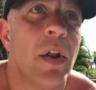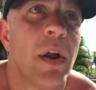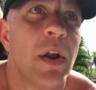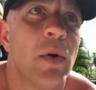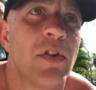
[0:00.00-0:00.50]

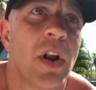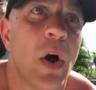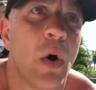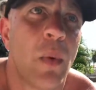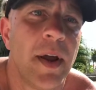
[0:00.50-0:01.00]
They lose a
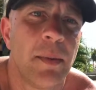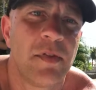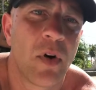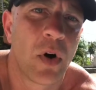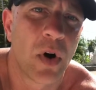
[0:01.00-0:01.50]
lot of weight
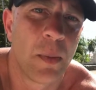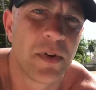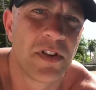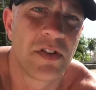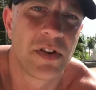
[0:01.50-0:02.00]
before a
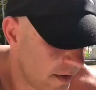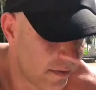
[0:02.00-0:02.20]
competition.